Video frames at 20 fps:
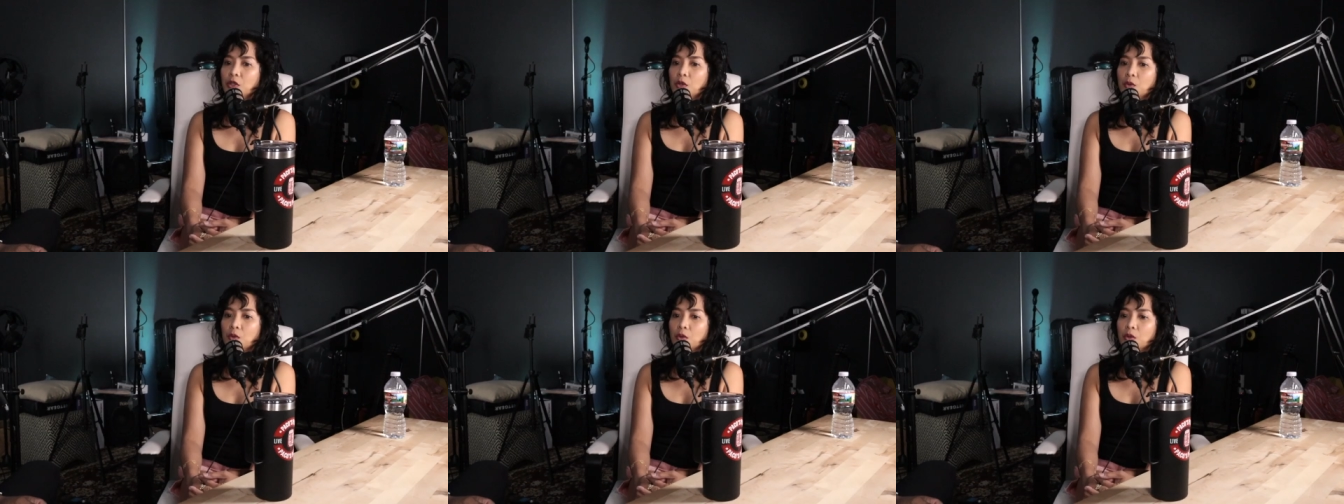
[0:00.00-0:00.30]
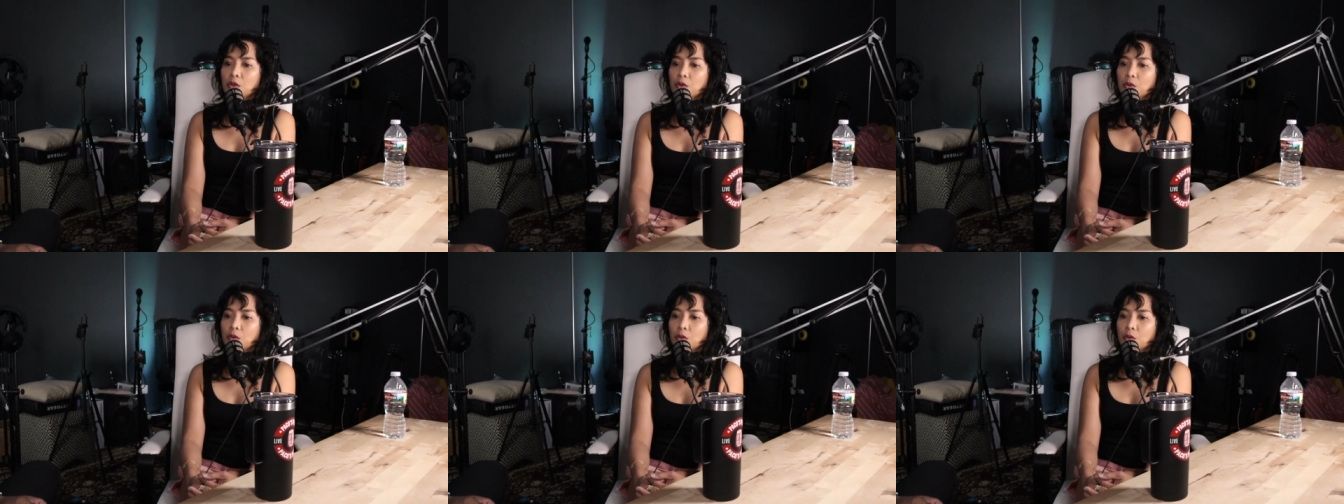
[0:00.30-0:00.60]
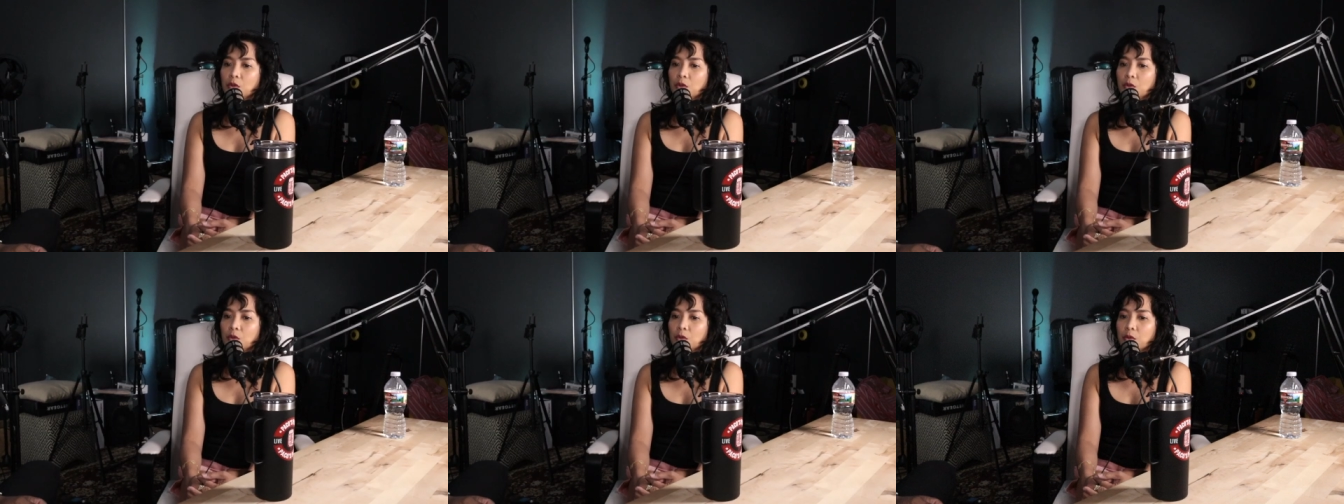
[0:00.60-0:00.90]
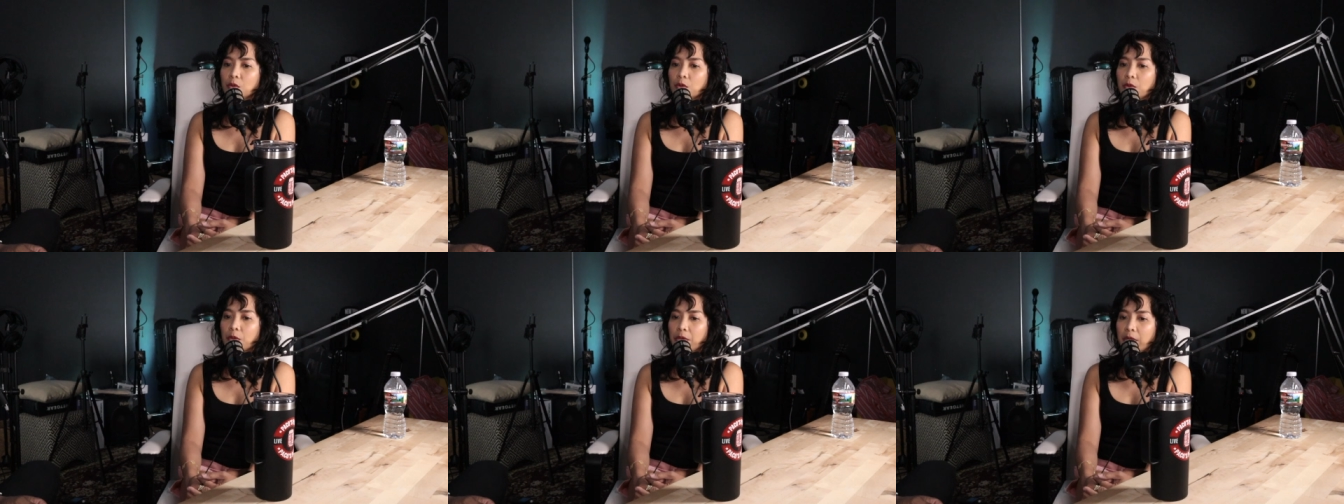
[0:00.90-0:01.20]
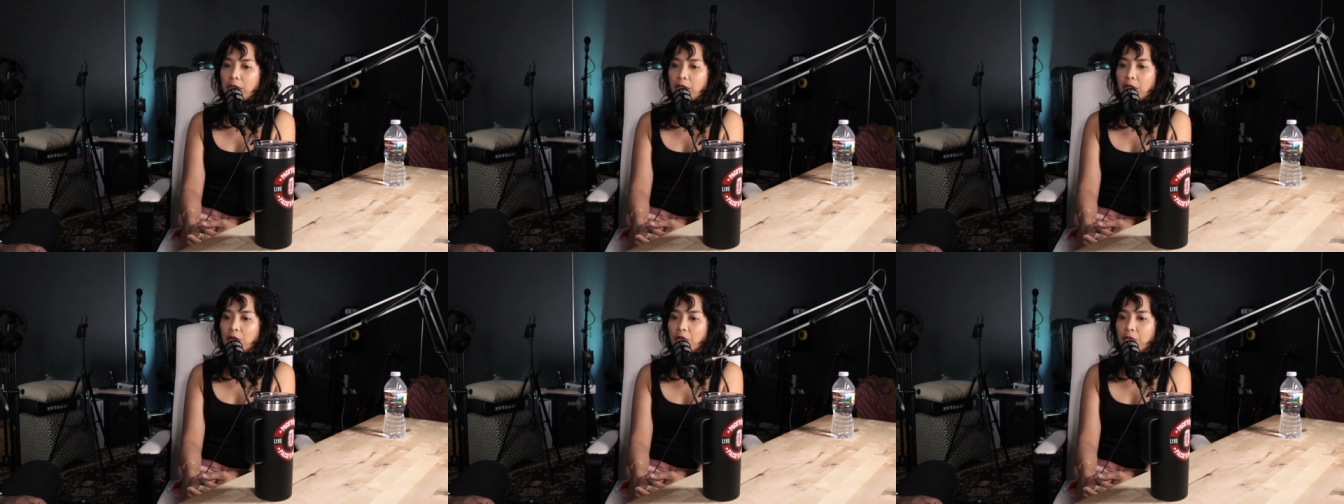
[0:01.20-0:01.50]
you you you you
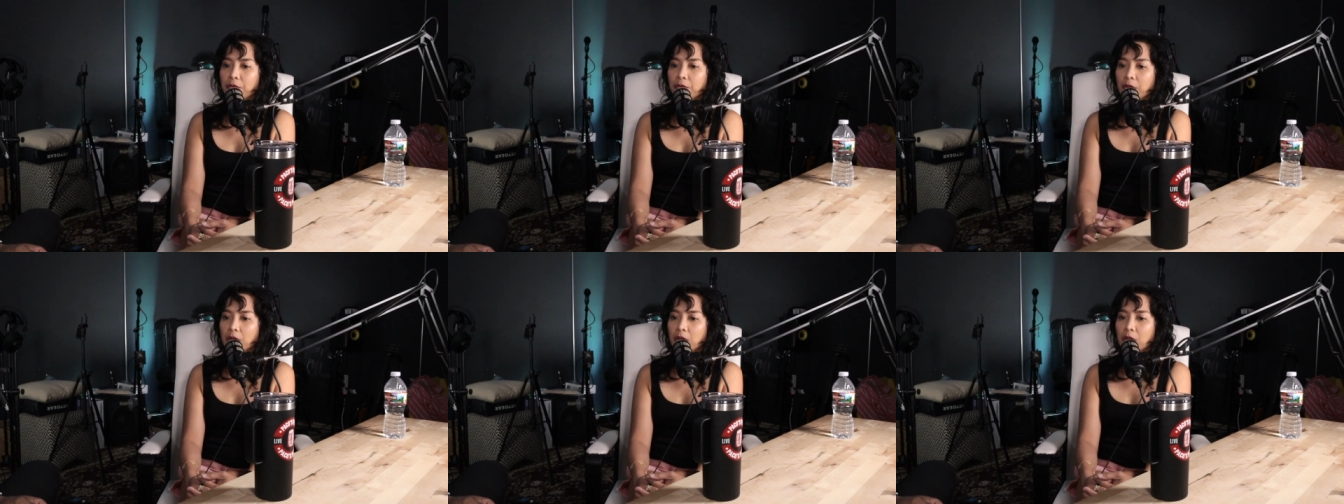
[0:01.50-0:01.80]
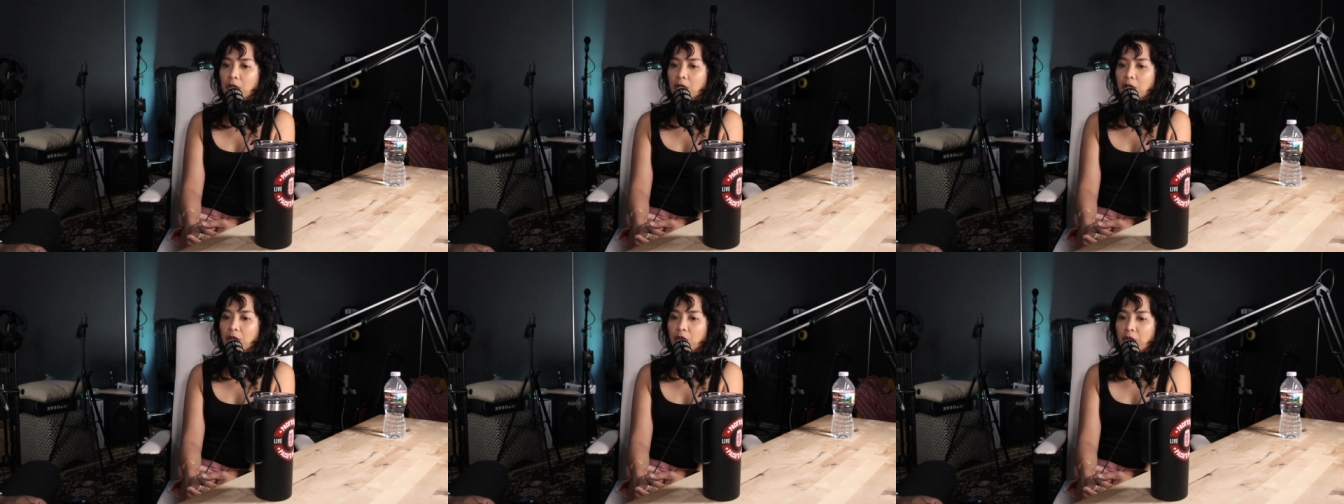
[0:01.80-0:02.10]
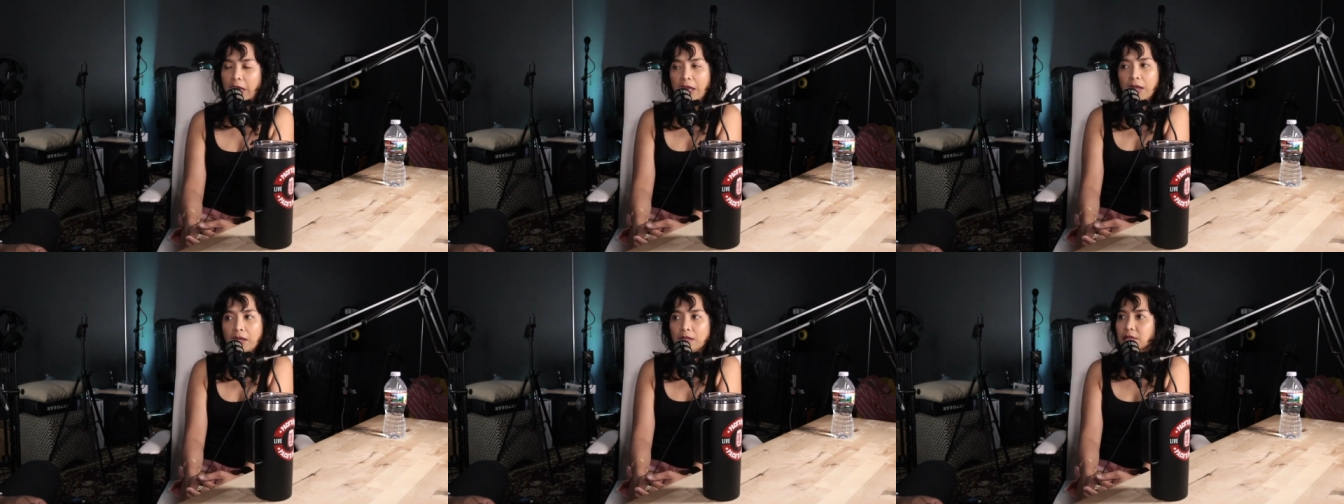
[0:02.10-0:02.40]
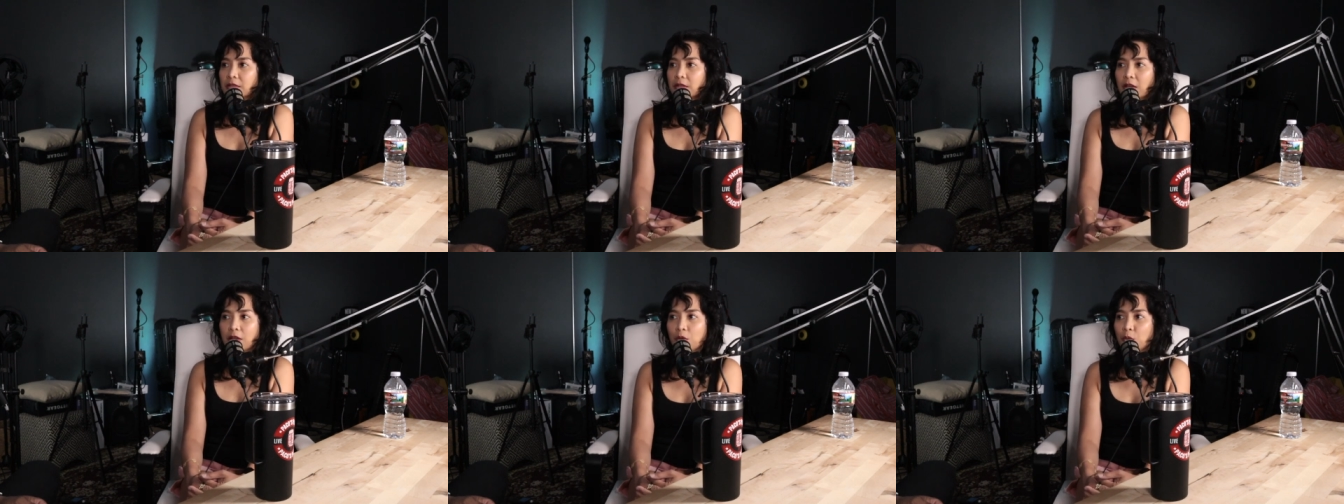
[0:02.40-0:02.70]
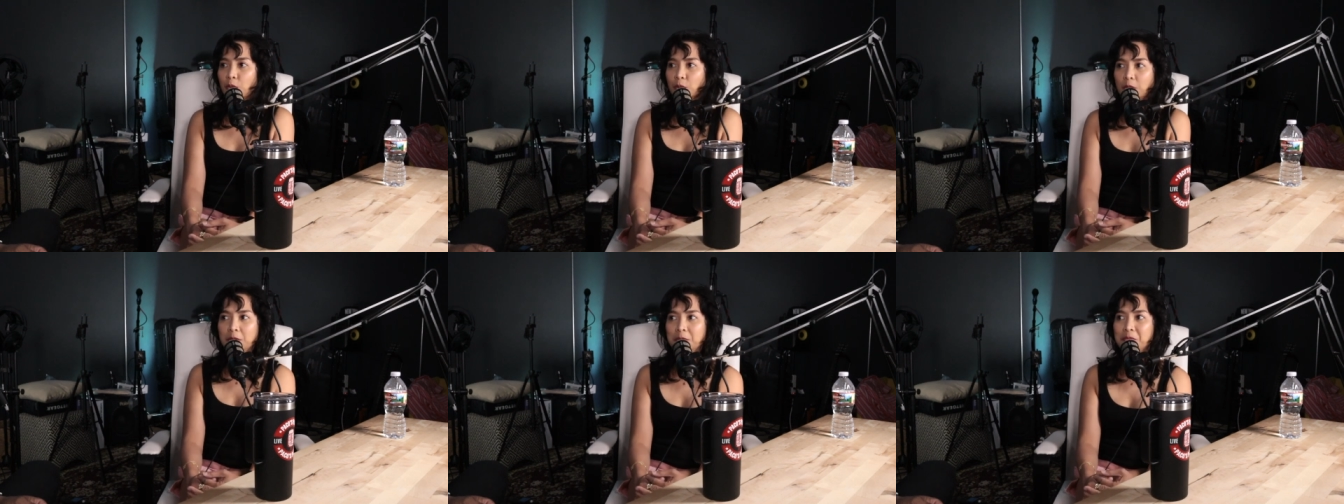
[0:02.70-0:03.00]
think of, oh, hey, it's not
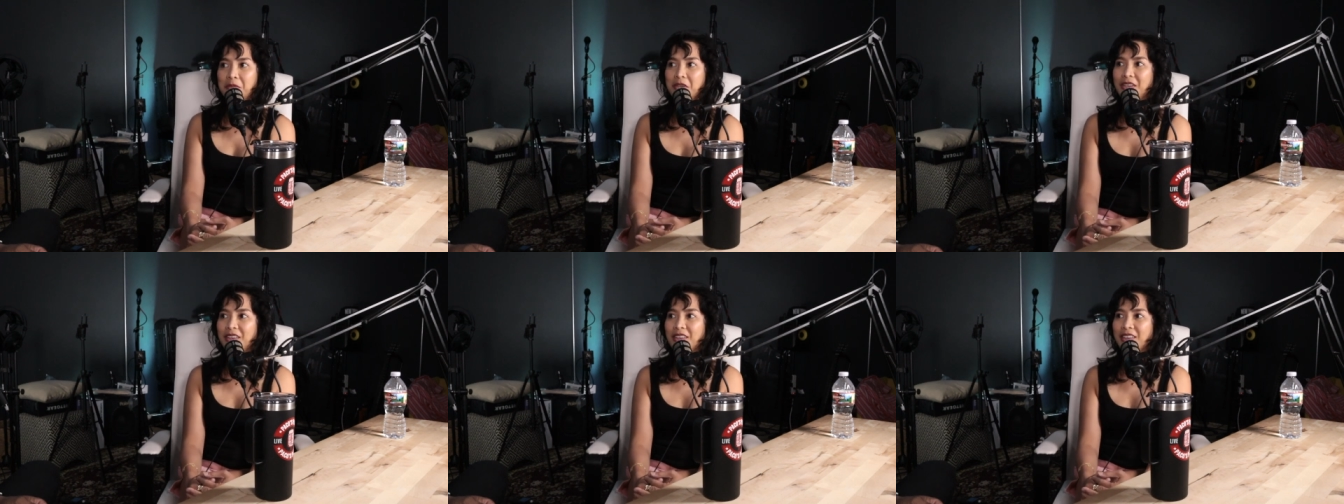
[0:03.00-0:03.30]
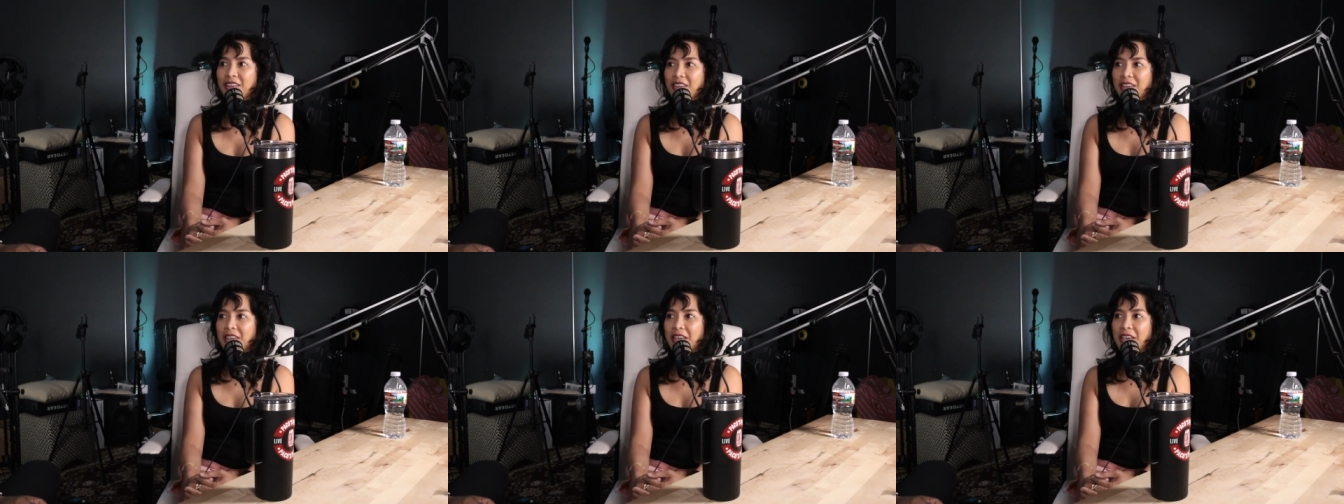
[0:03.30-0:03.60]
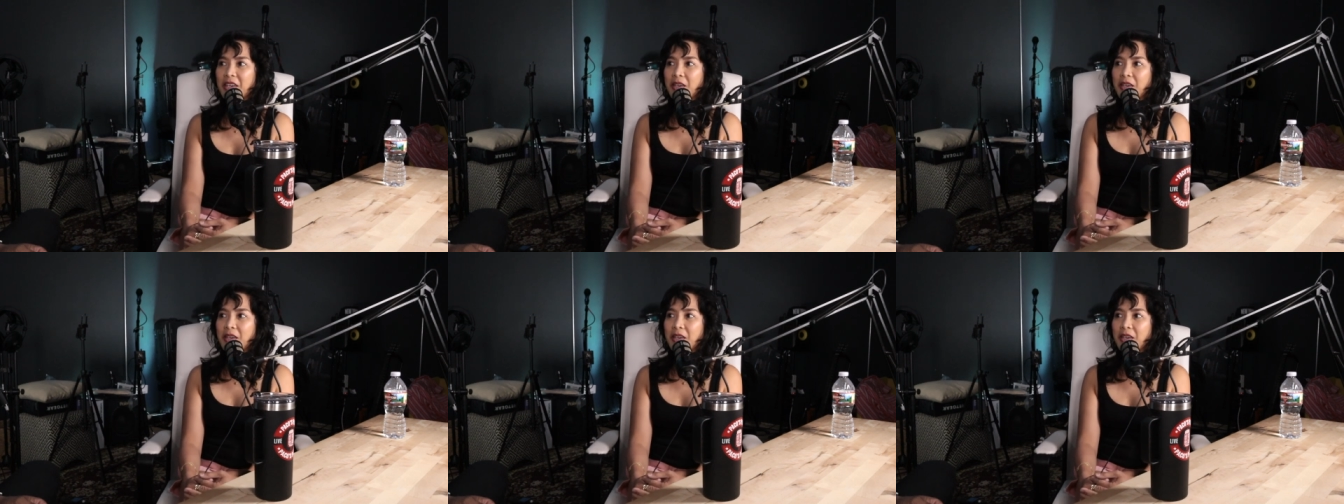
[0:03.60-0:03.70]
only me.